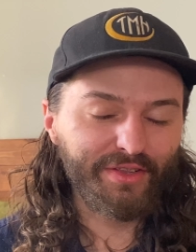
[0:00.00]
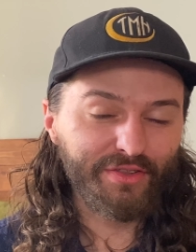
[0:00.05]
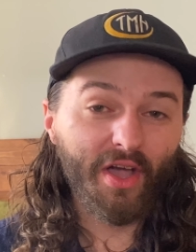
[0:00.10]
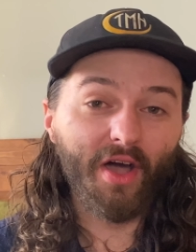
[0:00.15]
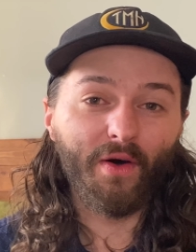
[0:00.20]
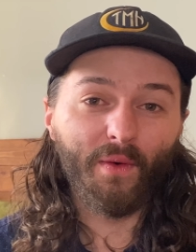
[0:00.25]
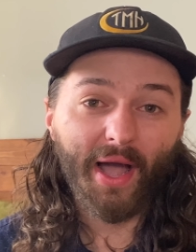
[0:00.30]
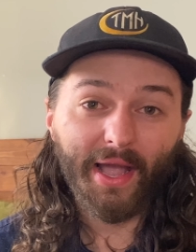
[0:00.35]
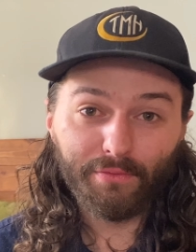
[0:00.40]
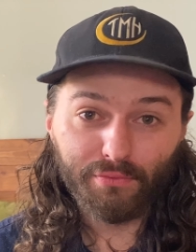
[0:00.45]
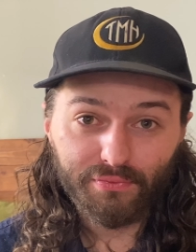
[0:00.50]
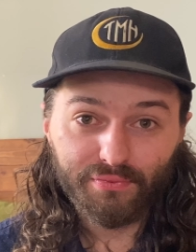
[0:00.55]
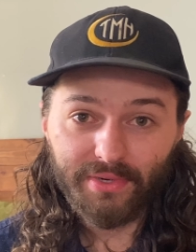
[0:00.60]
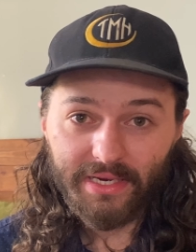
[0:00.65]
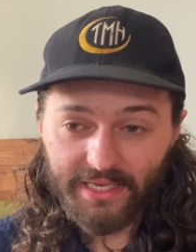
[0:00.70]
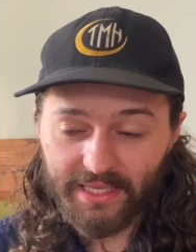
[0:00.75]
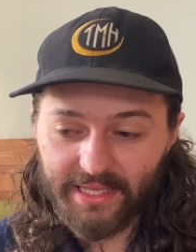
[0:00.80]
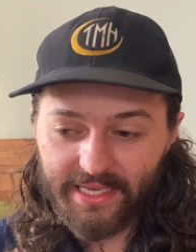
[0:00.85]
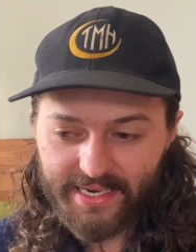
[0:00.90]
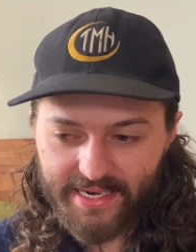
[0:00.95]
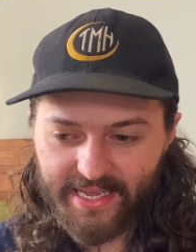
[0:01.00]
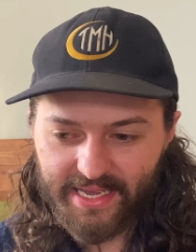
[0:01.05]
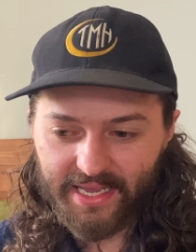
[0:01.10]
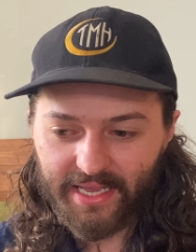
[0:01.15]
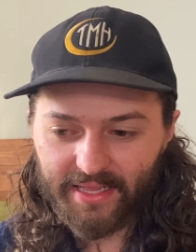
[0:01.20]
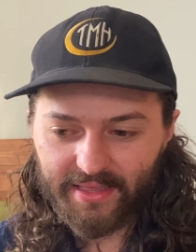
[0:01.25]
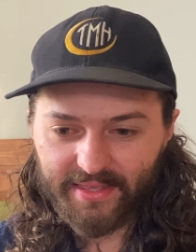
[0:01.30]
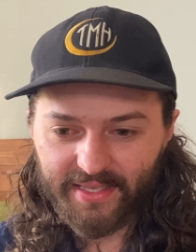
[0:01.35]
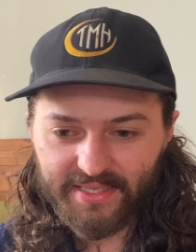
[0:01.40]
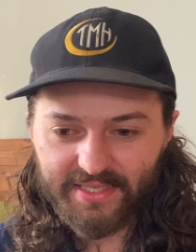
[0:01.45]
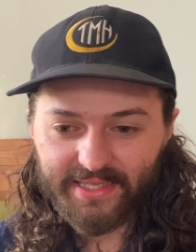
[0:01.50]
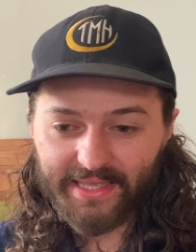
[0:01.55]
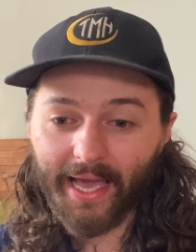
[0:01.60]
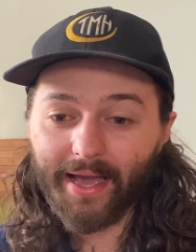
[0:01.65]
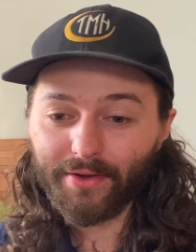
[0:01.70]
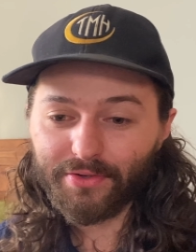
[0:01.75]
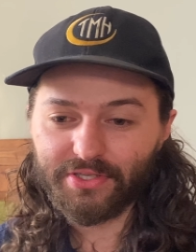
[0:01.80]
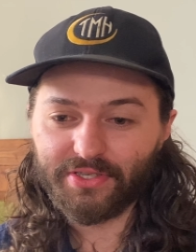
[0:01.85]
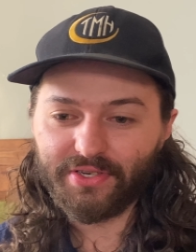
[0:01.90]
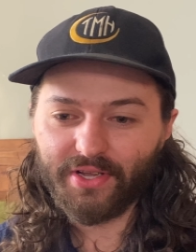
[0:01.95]
"No, I really need this
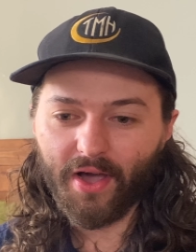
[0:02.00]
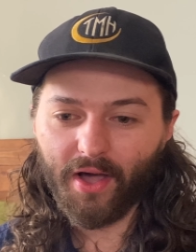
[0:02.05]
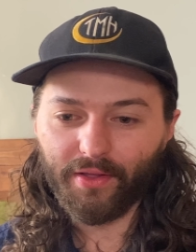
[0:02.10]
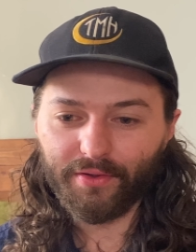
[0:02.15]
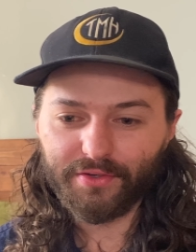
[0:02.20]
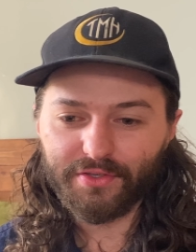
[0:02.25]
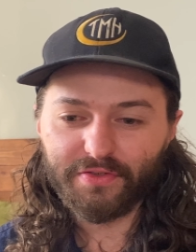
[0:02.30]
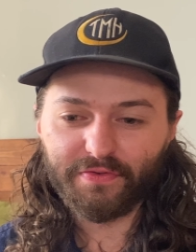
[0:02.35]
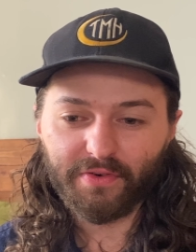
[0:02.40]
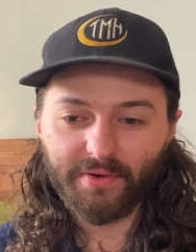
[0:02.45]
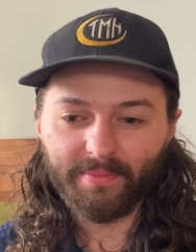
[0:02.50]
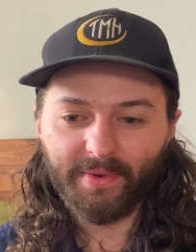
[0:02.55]
thousand dollars for